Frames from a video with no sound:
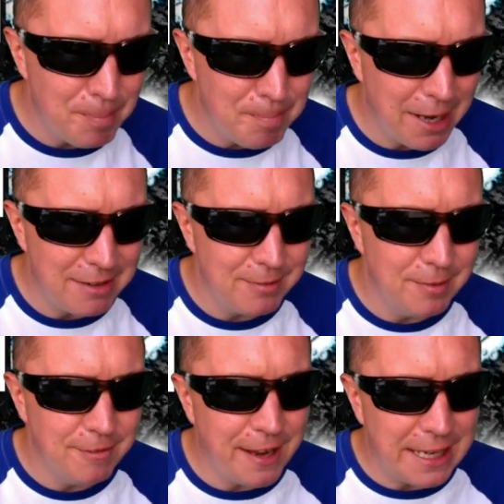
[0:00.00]
from
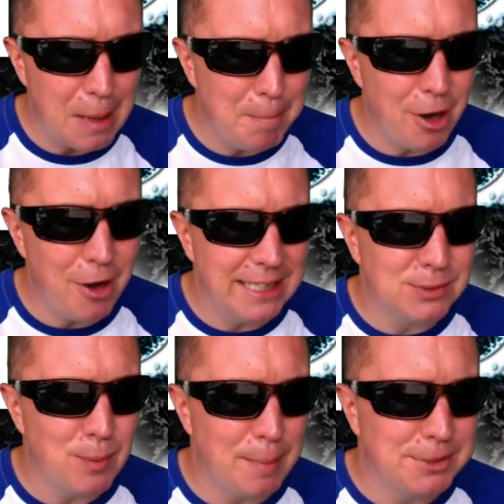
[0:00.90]
fake
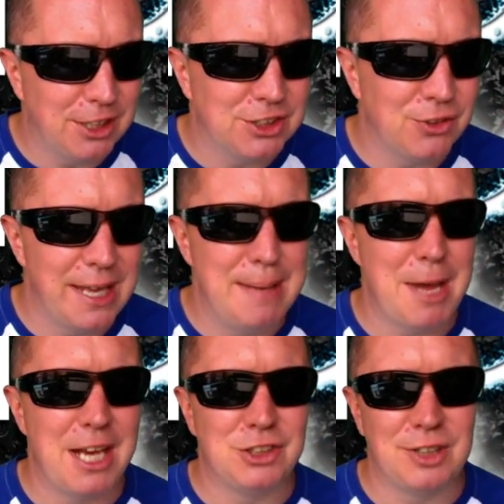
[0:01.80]
Binance websites or
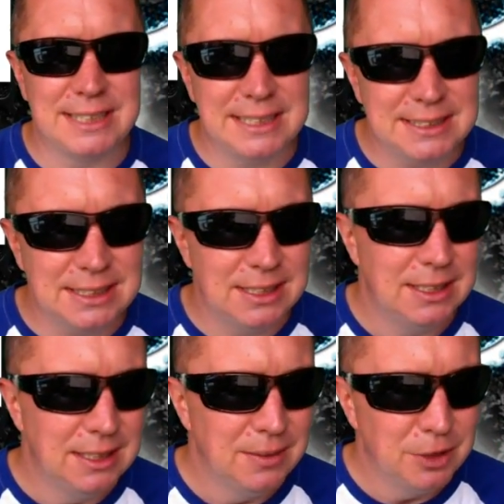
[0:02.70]
email addresses,
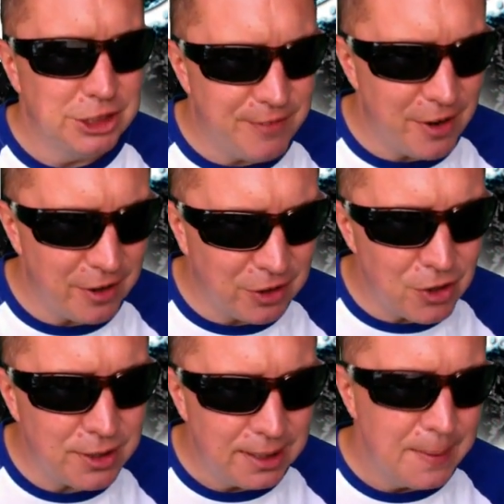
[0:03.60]
which is very
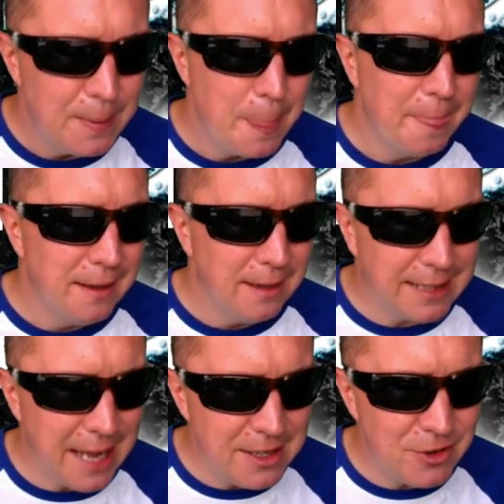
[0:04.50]
good.
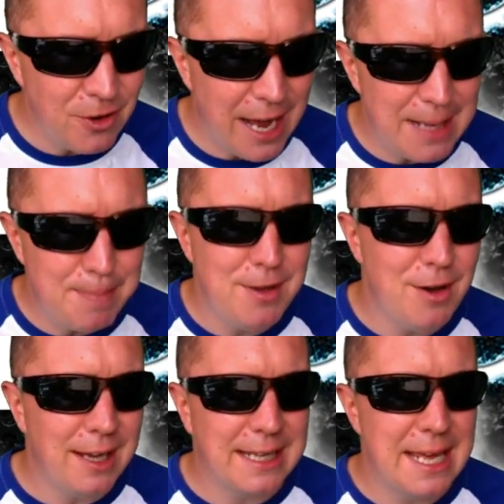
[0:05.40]
Again, your
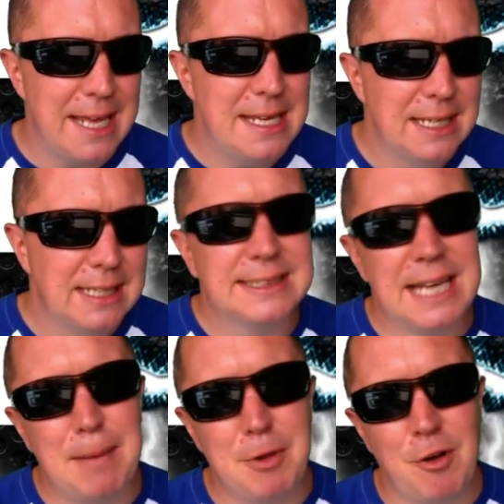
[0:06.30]
API key.
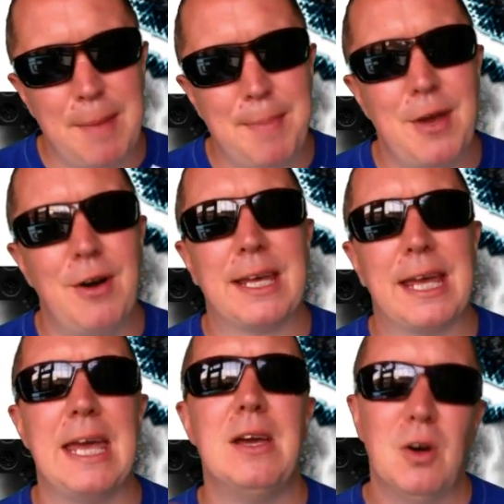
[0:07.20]
Set up your API
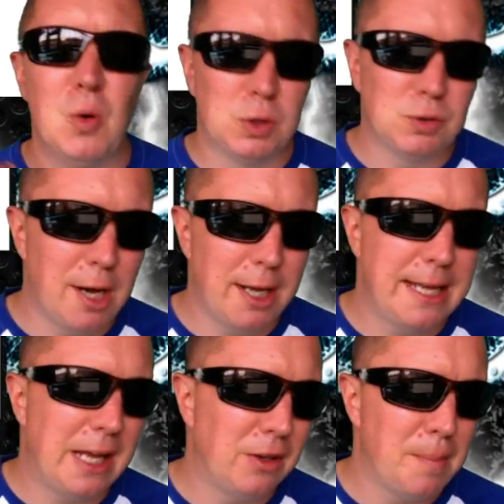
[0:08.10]
key. Always write
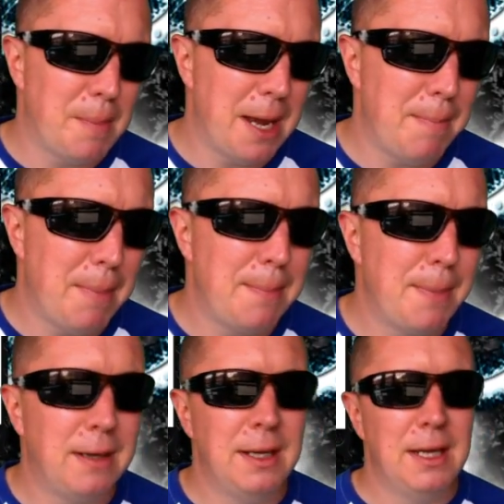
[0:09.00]
it down on a pen and
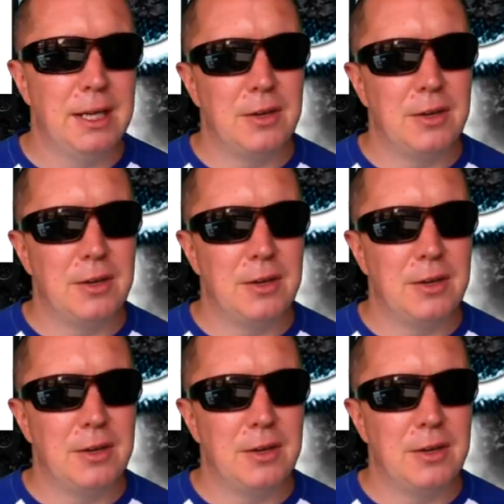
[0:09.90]
paper.